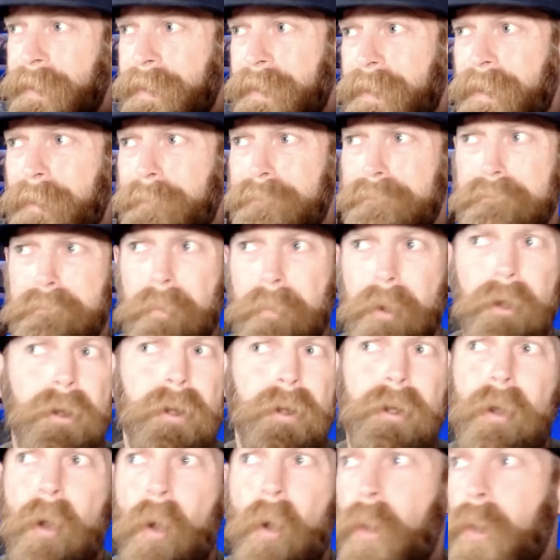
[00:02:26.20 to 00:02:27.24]

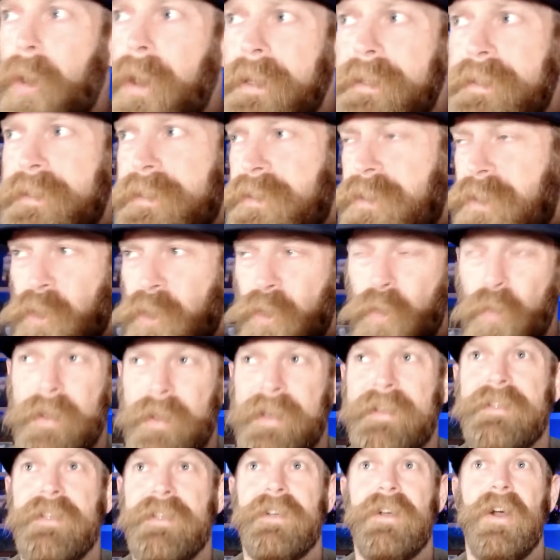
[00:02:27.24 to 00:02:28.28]
murder hornets 2
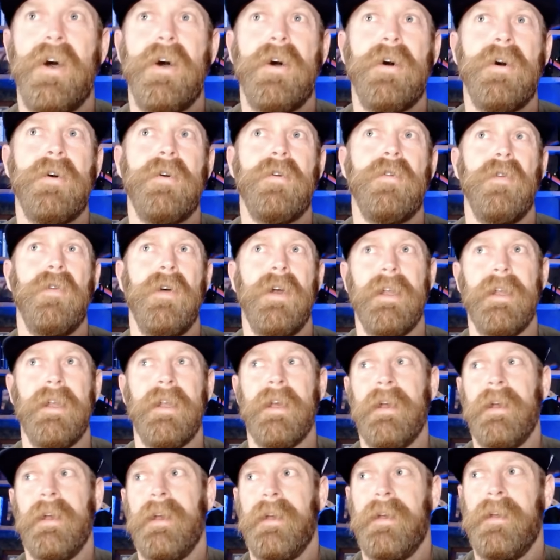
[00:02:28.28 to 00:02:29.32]
weeks ago, and
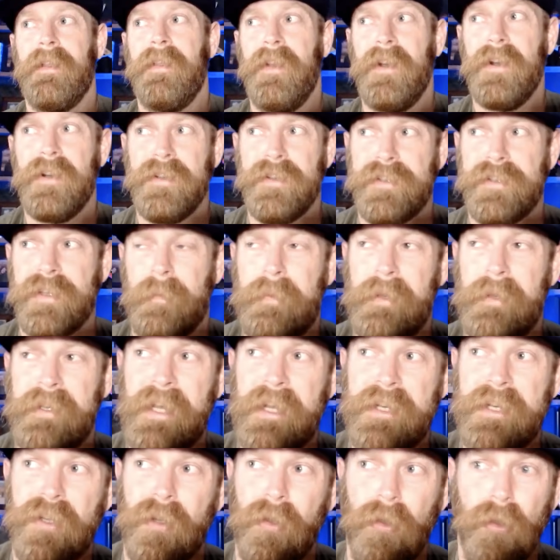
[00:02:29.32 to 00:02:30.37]
there's a
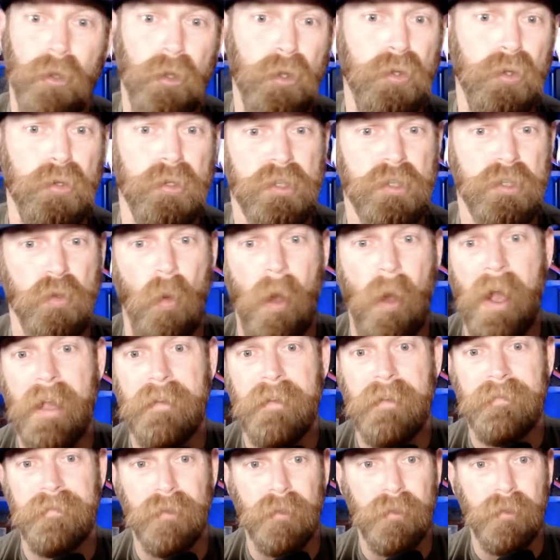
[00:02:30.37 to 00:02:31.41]
potential new
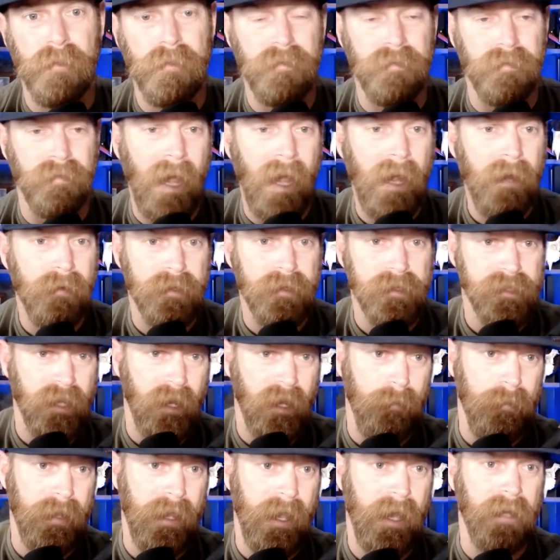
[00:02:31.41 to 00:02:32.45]
swine flu virus
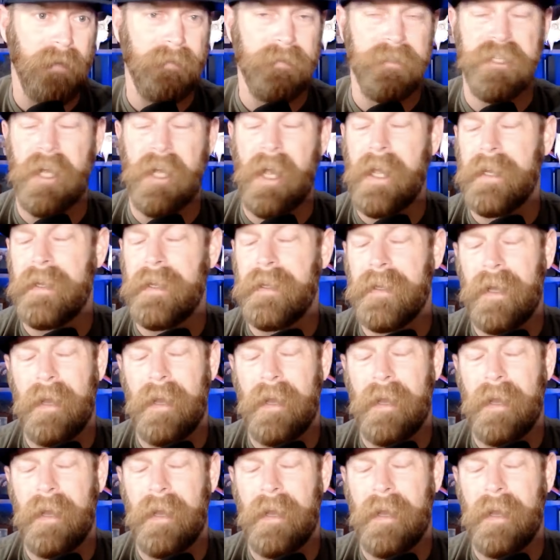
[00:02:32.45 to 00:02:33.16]
coming out of China.